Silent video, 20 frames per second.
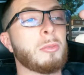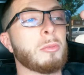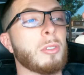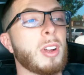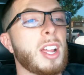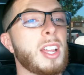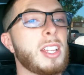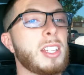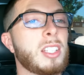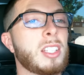
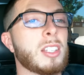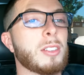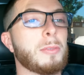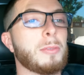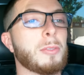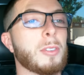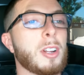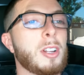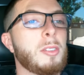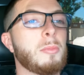raise the
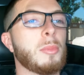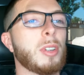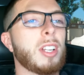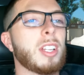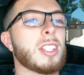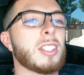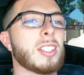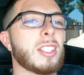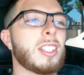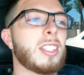front
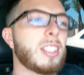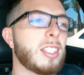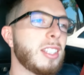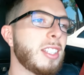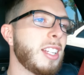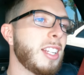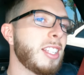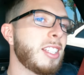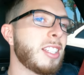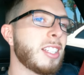because
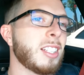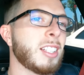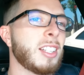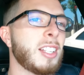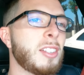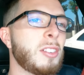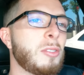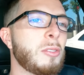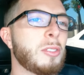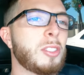it's a
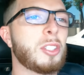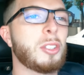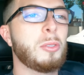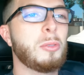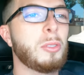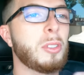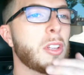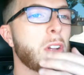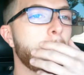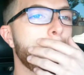little too
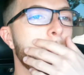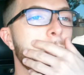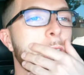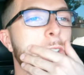low.